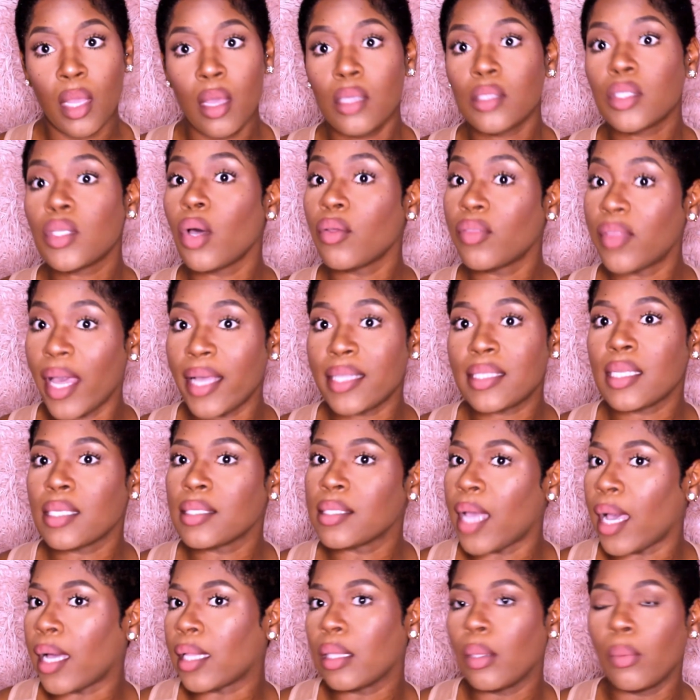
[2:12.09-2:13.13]
So that's
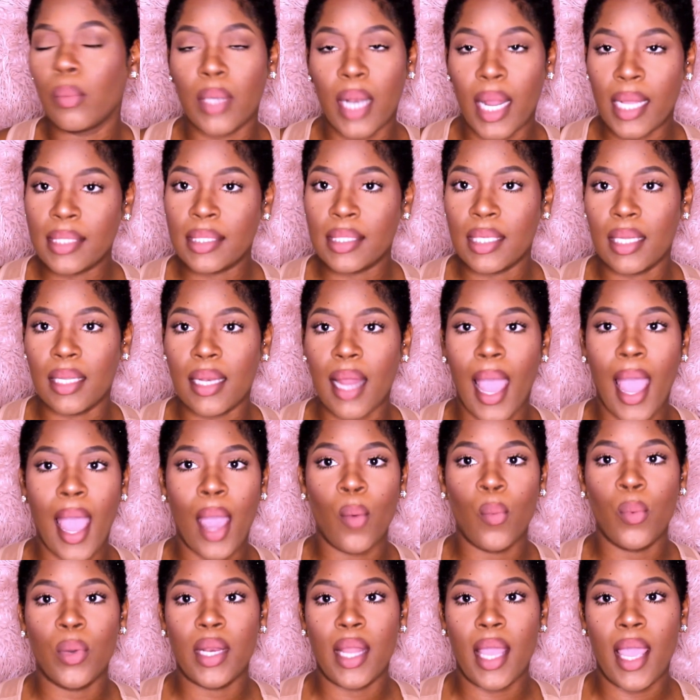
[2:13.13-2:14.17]
exactly what I did.
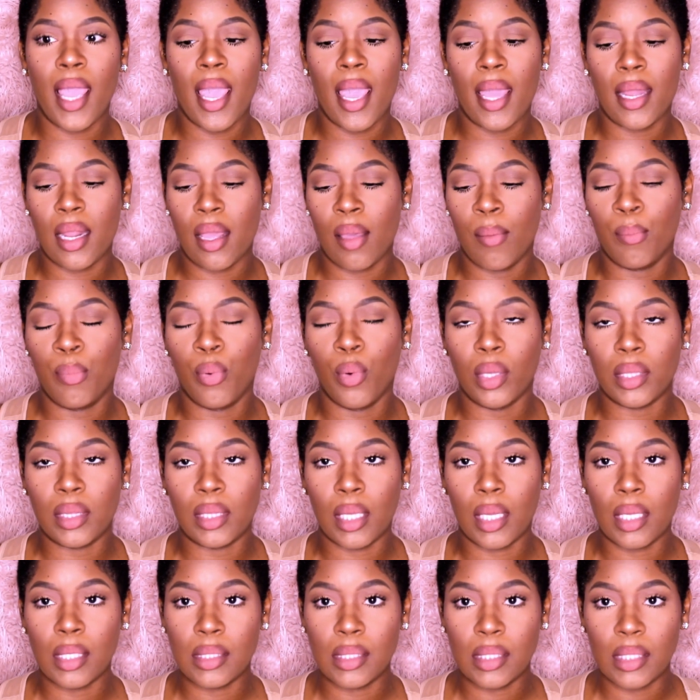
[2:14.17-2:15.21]
I went ahead and bought
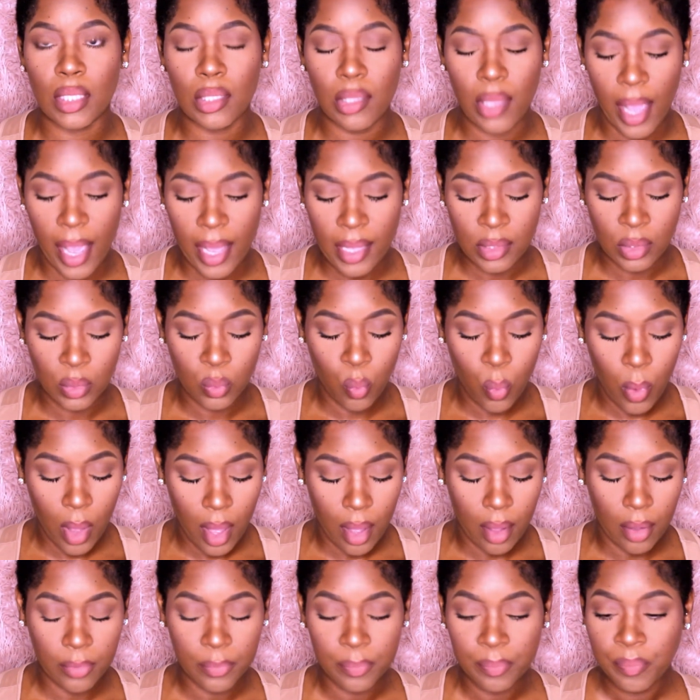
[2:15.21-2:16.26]
the concealer as
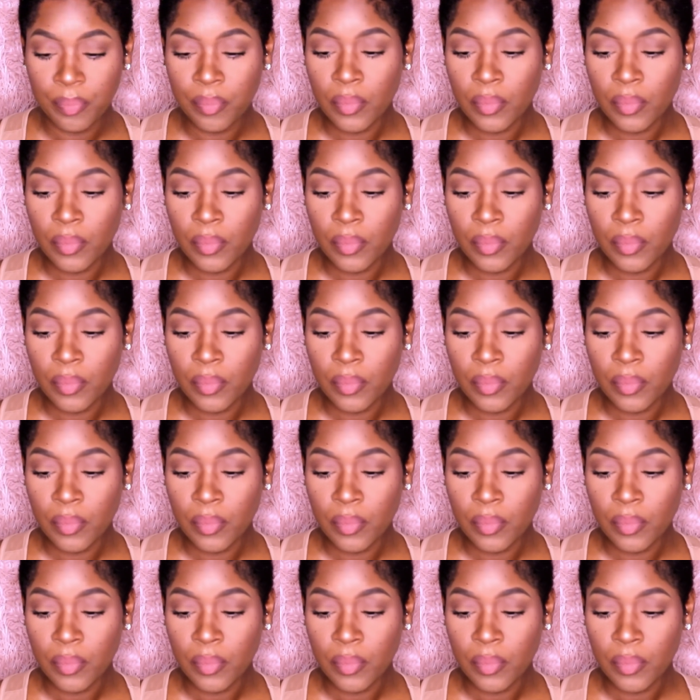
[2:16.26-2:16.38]
well.